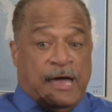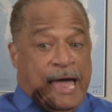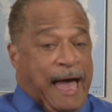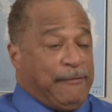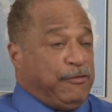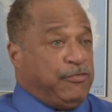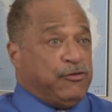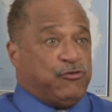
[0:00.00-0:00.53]

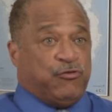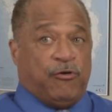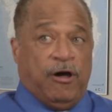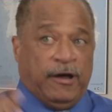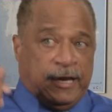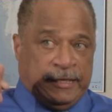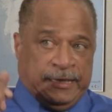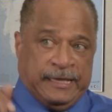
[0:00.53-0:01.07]
out of the
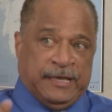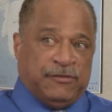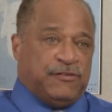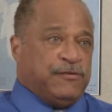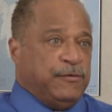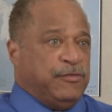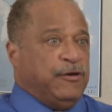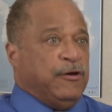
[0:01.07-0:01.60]
truck and
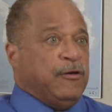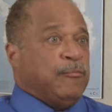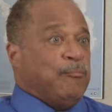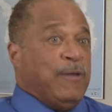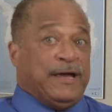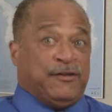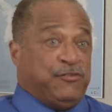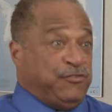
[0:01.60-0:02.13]
into their
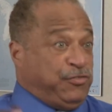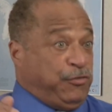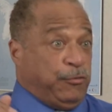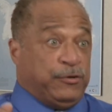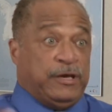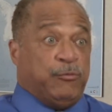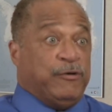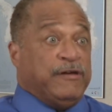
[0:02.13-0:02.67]

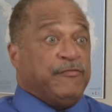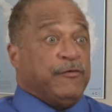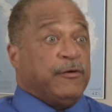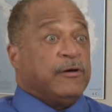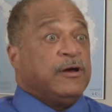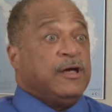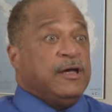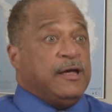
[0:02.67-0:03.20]
-30 reefer.